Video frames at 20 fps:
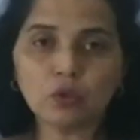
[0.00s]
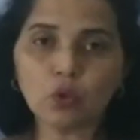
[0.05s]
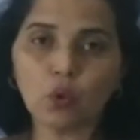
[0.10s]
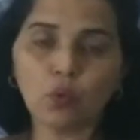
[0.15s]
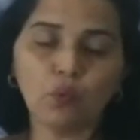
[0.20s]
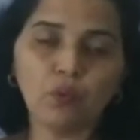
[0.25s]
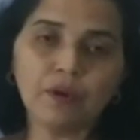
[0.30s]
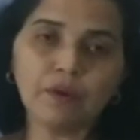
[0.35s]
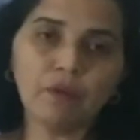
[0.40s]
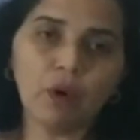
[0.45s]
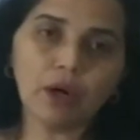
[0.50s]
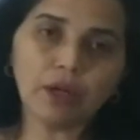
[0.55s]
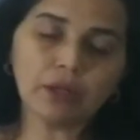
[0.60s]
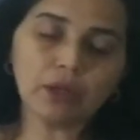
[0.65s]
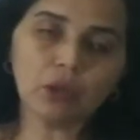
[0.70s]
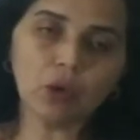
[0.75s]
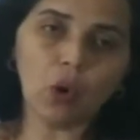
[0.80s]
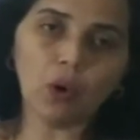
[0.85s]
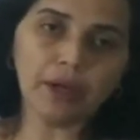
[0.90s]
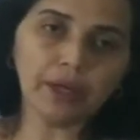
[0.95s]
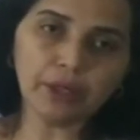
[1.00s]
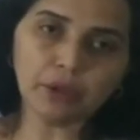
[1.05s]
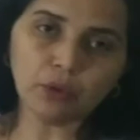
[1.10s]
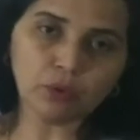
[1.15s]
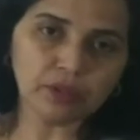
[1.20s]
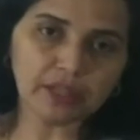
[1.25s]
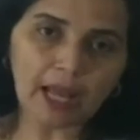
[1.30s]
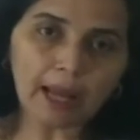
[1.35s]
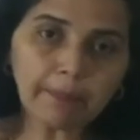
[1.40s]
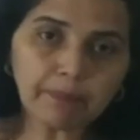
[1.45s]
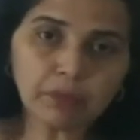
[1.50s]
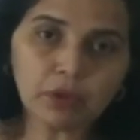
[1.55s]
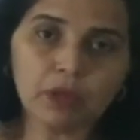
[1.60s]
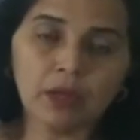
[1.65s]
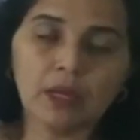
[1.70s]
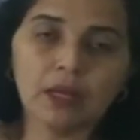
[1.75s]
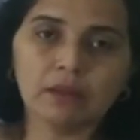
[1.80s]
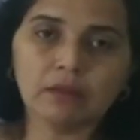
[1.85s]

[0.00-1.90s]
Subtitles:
So we won't go into depth.